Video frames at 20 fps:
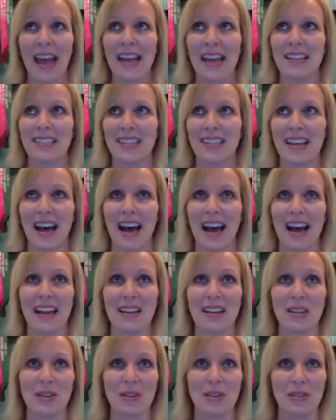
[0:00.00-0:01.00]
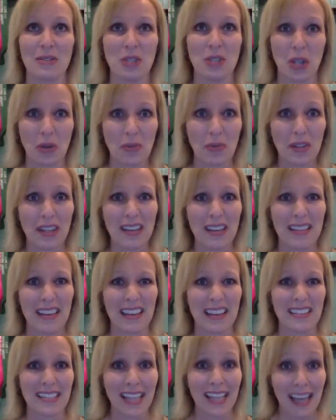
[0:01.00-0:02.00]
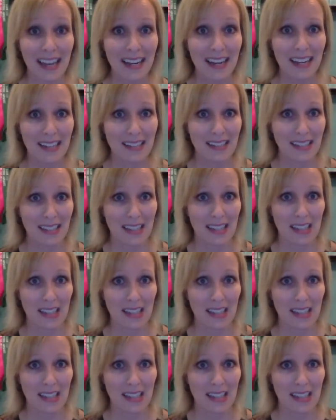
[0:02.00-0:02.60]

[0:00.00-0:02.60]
is that generally the attendance